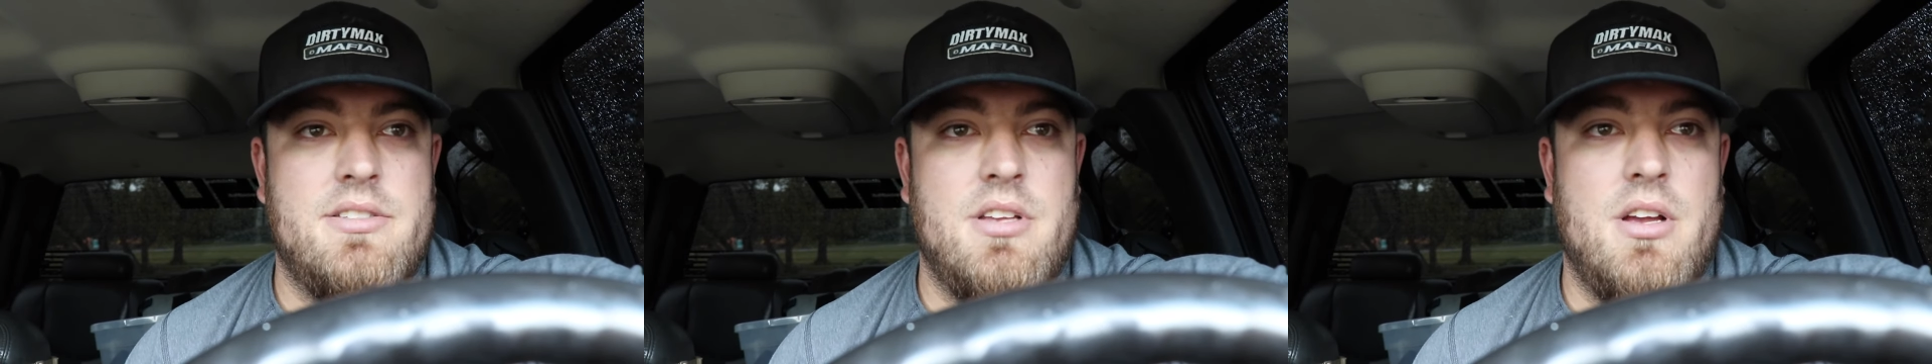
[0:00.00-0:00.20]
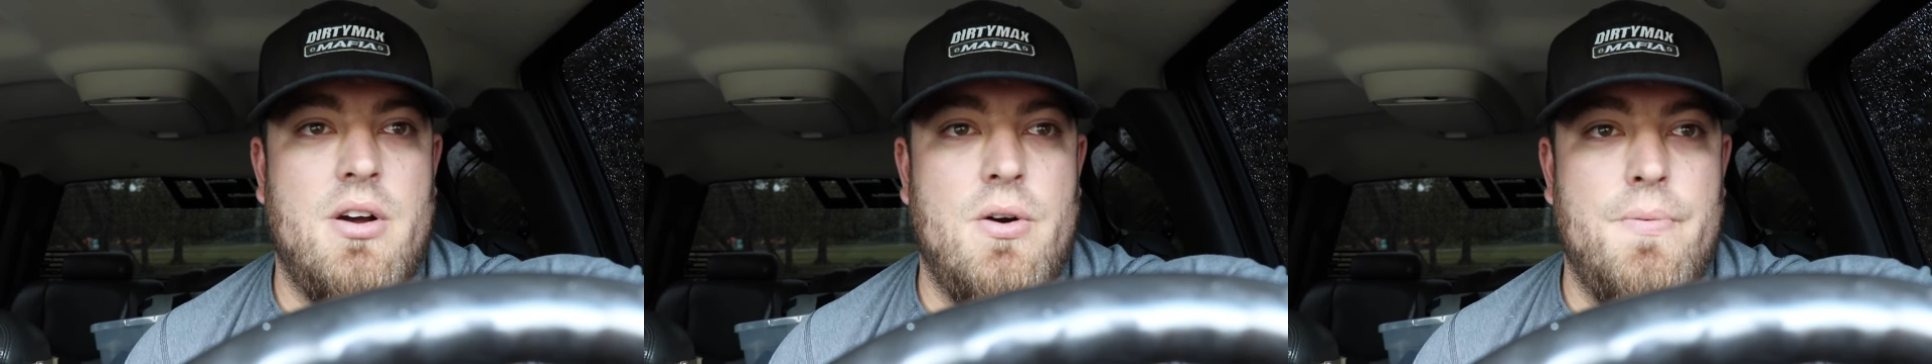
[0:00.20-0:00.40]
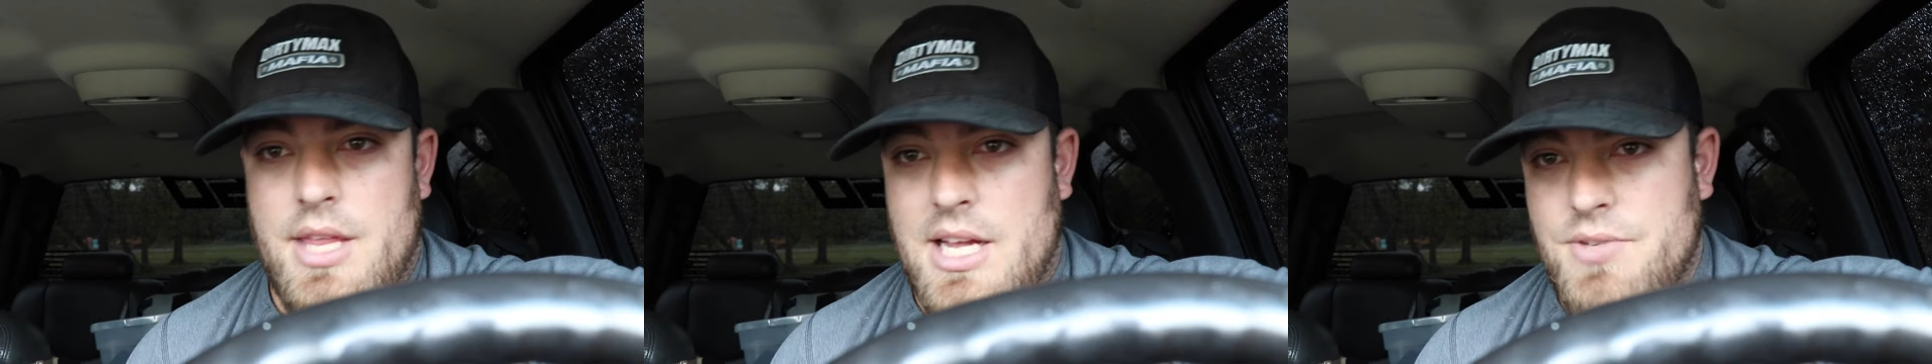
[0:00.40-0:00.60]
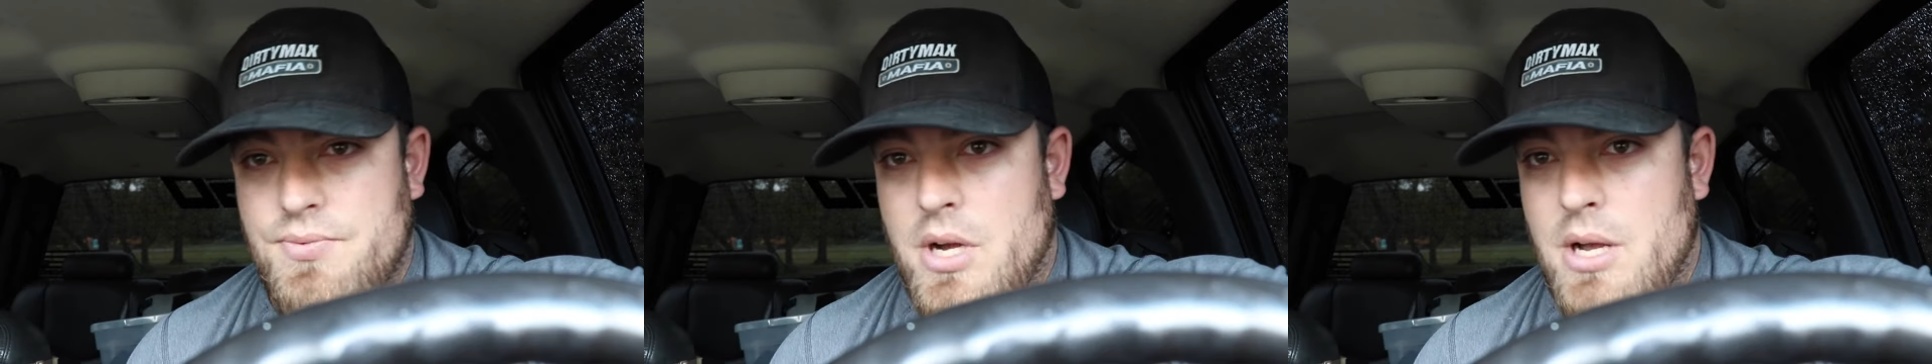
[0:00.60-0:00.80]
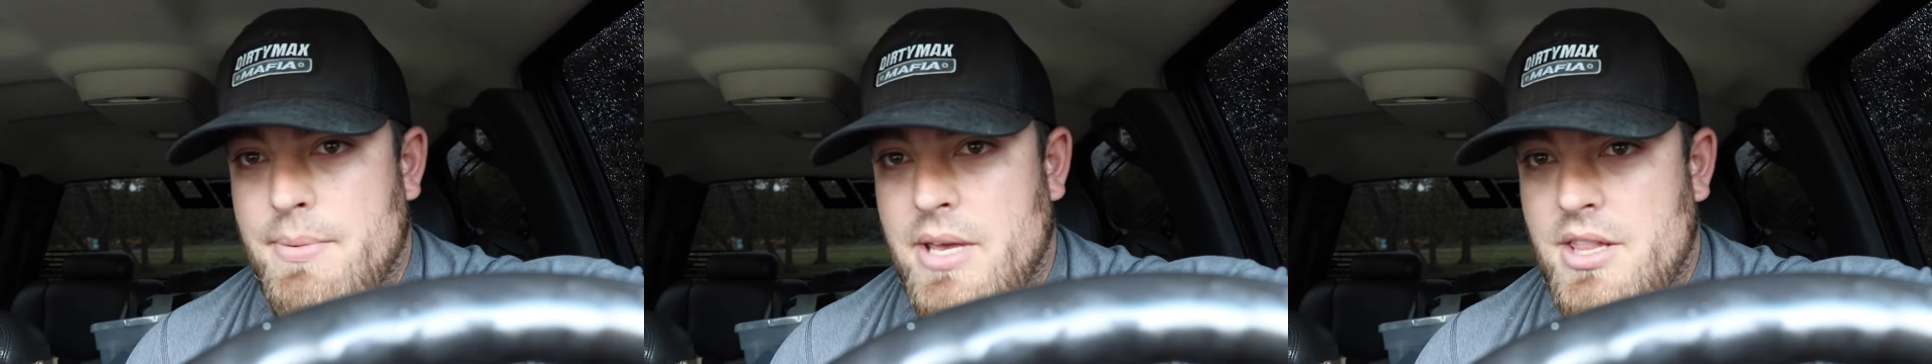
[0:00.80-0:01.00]
so that's
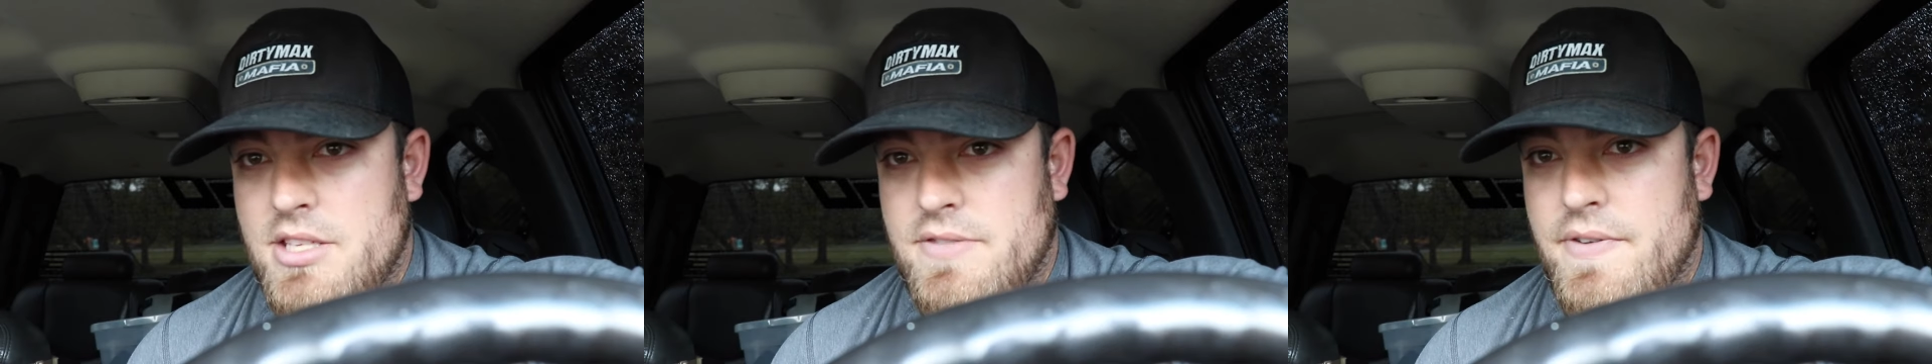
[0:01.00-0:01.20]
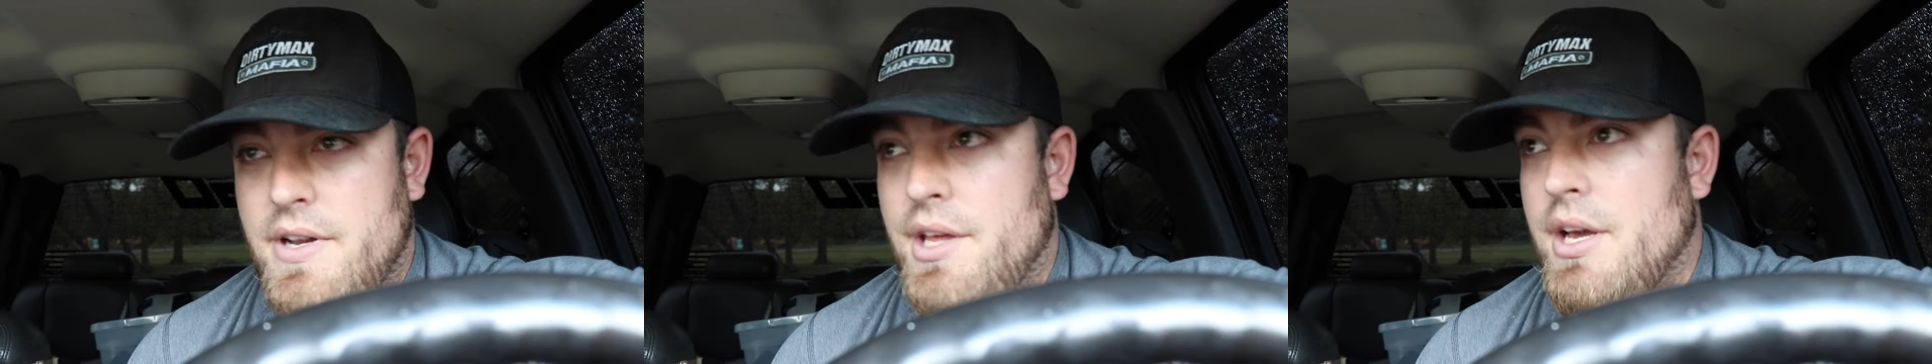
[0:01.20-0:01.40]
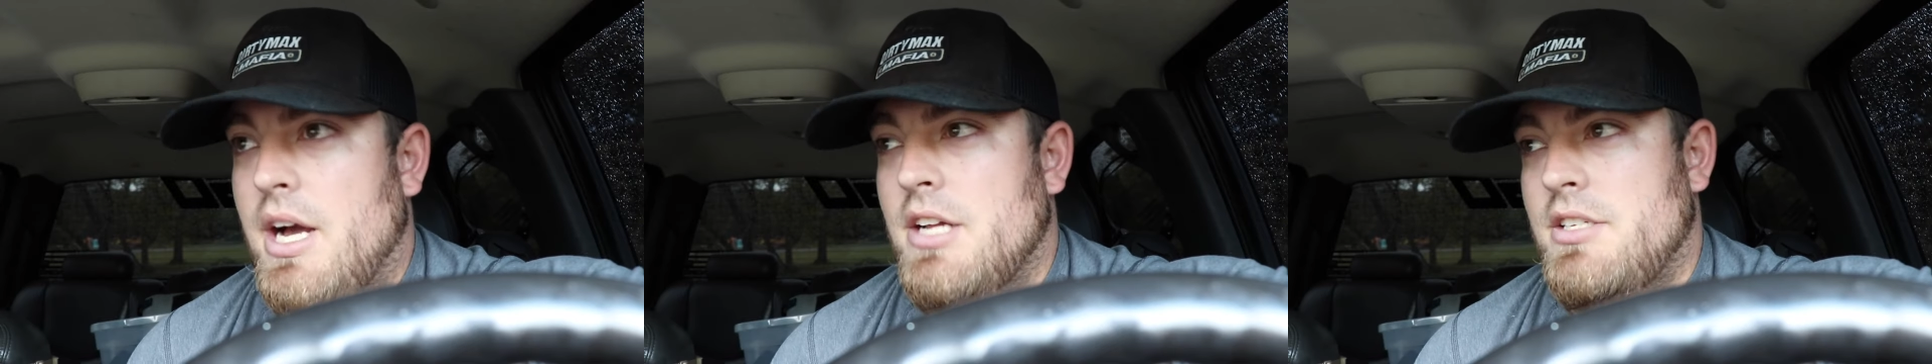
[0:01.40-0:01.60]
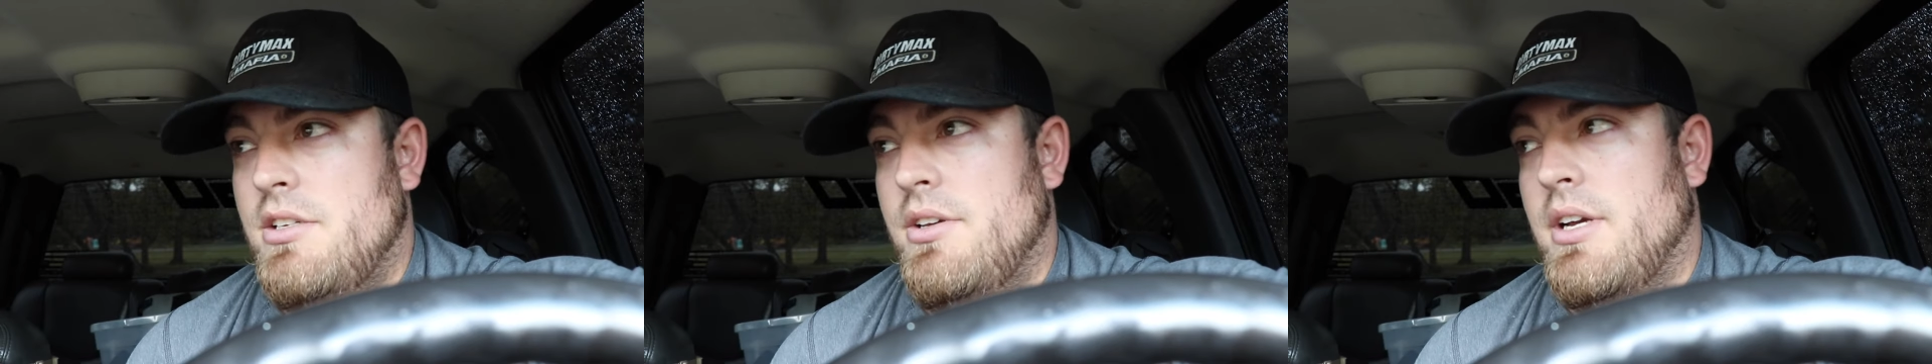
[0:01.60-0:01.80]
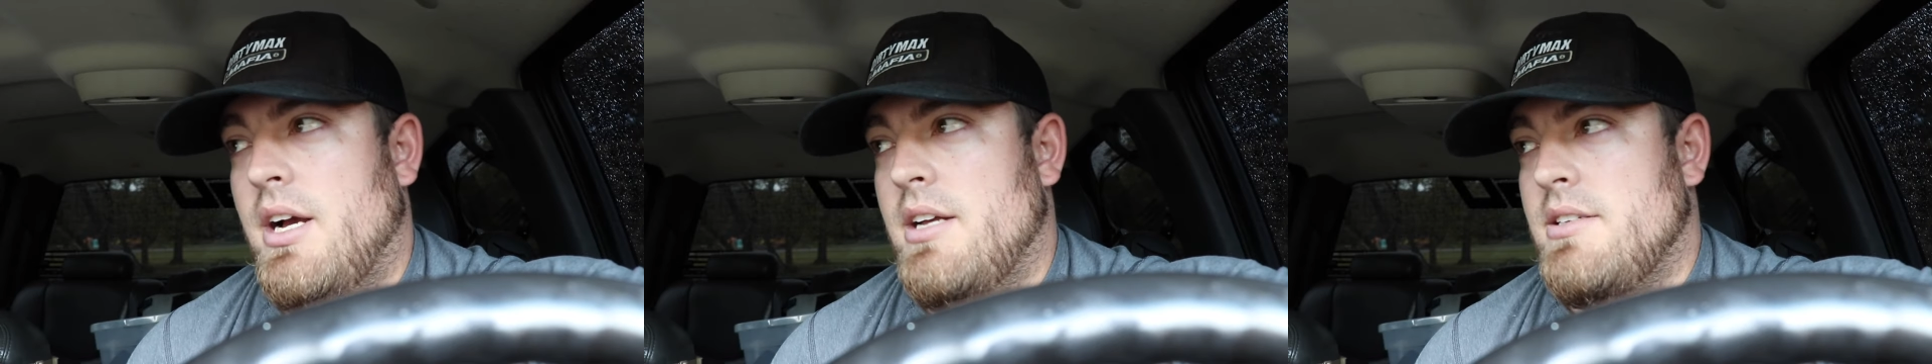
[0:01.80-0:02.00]
why I'm getting this video out to
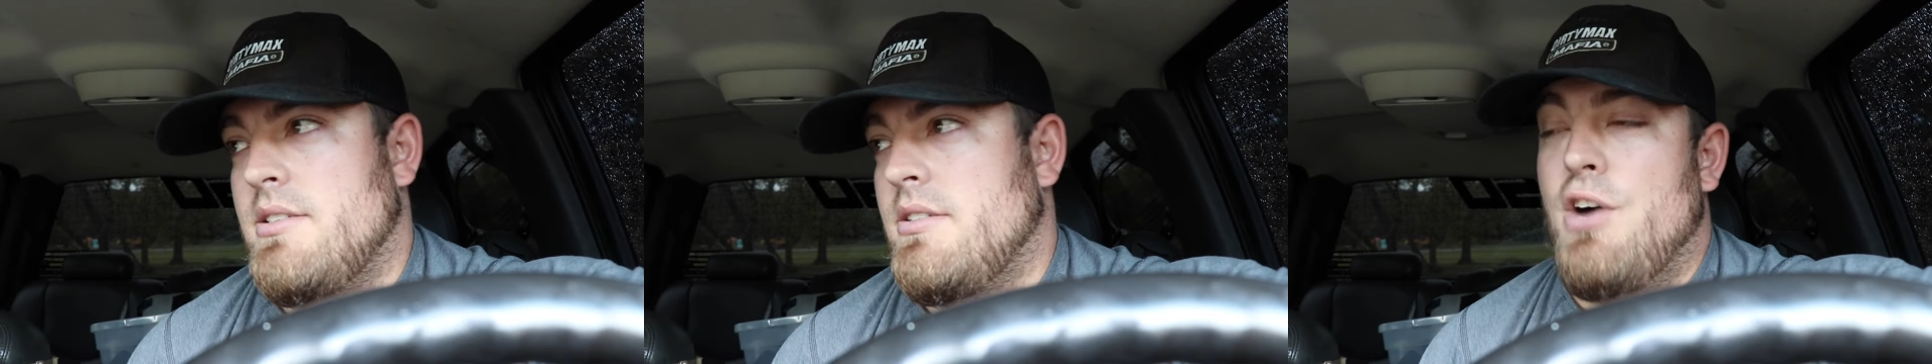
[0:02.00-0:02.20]
you guys.